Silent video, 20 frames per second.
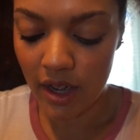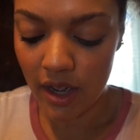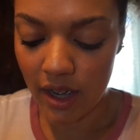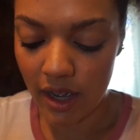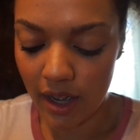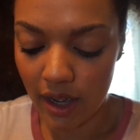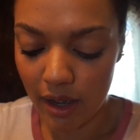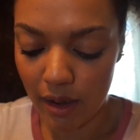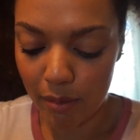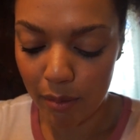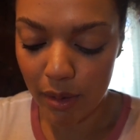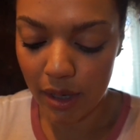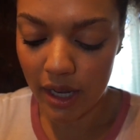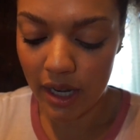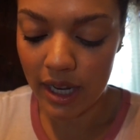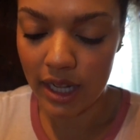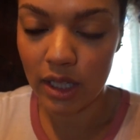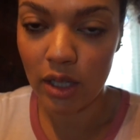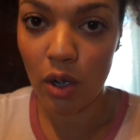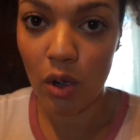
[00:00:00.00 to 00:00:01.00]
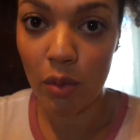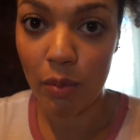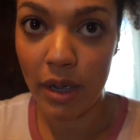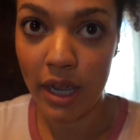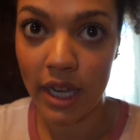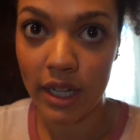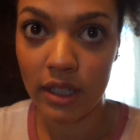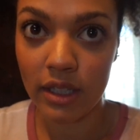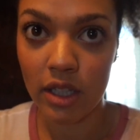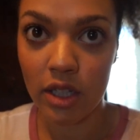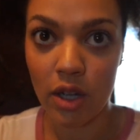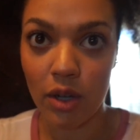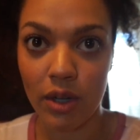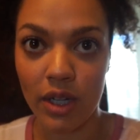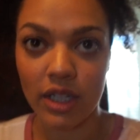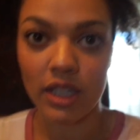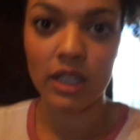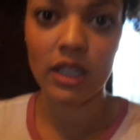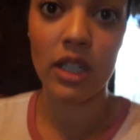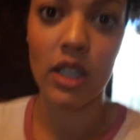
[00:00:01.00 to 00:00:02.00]
But it's homemade, so
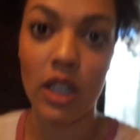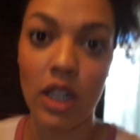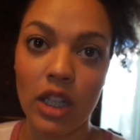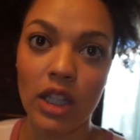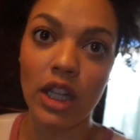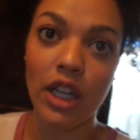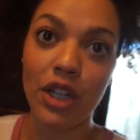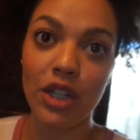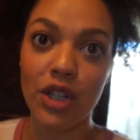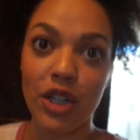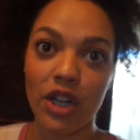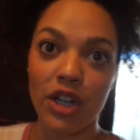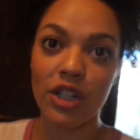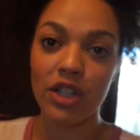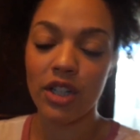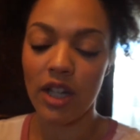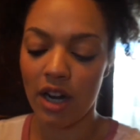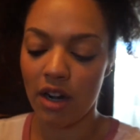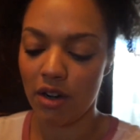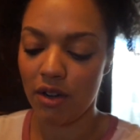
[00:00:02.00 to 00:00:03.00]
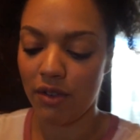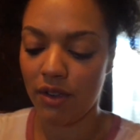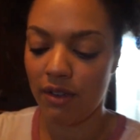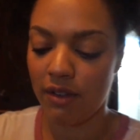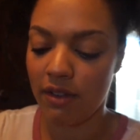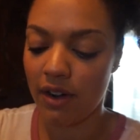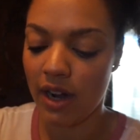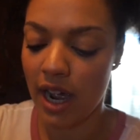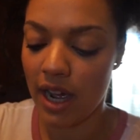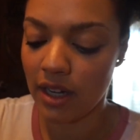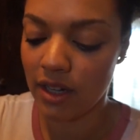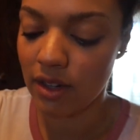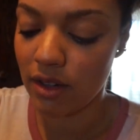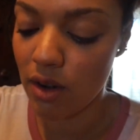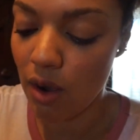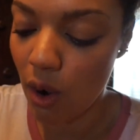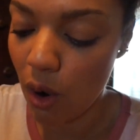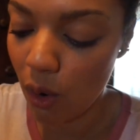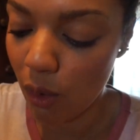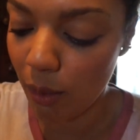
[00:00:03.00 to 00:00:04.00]
it's delicious. I don't know if you've ever had
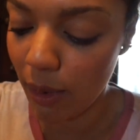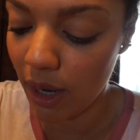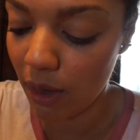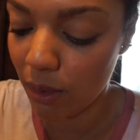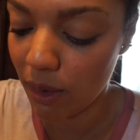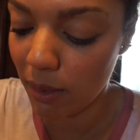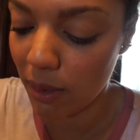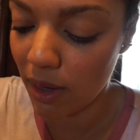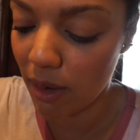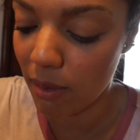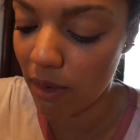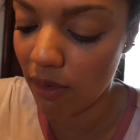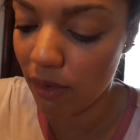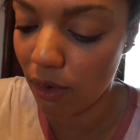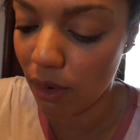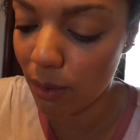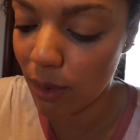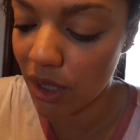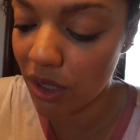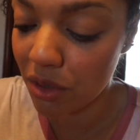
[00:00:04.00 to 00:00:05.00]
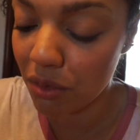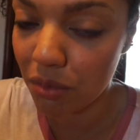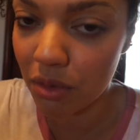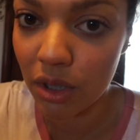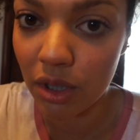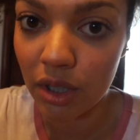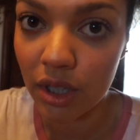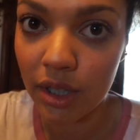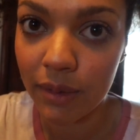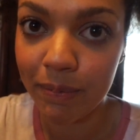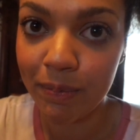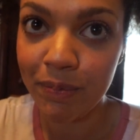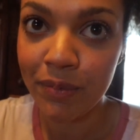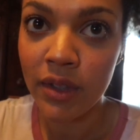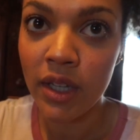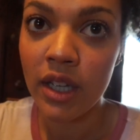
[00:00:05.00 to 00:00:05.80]
homemade whipped cream before, but it's real good.